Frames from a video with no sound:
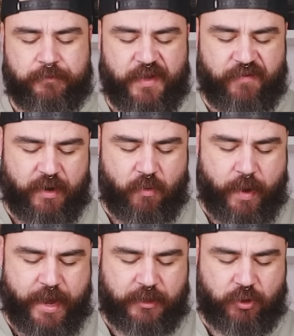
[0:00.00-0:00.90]
different
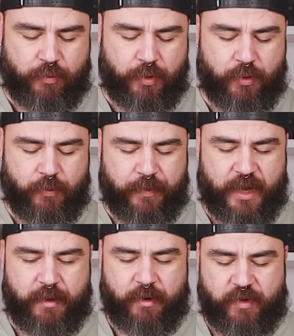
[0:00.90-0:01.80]
ways to brew.
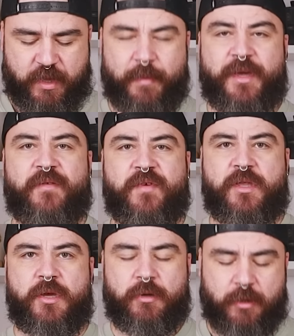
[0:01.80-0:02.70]
I already made a
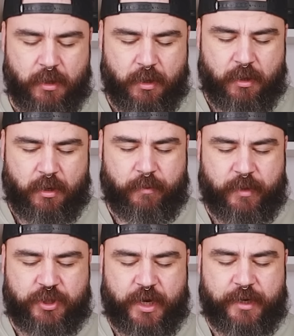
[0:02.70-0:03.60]
video on
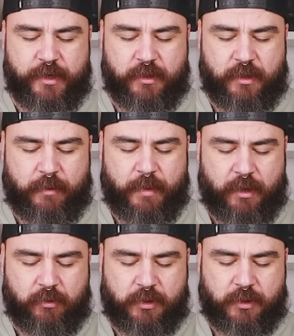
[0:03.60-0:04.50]
my channel
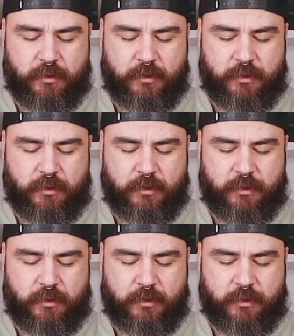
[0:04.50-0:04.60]
about